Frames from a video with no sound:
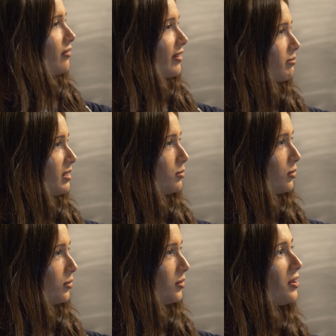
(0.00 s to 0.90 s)
I've had
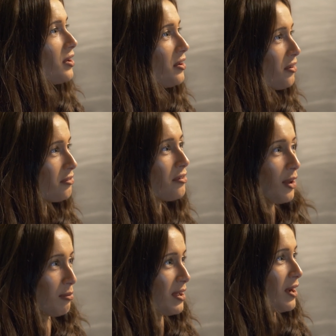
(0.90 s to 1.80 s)
people
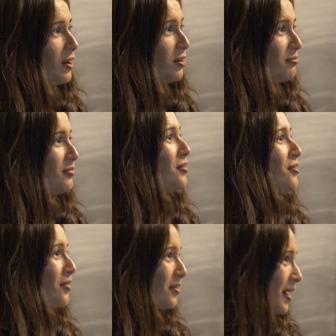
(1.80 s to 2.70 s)
follow me home
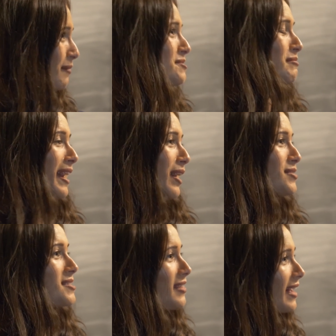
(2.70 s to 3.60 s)
or come to my
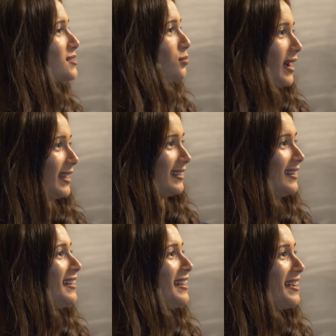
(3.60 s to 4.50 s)
house, and that's when
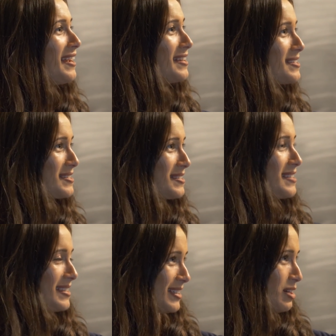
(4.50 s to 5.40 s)
it's
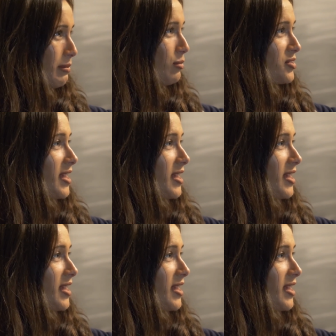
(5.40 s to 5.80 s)
a little bit more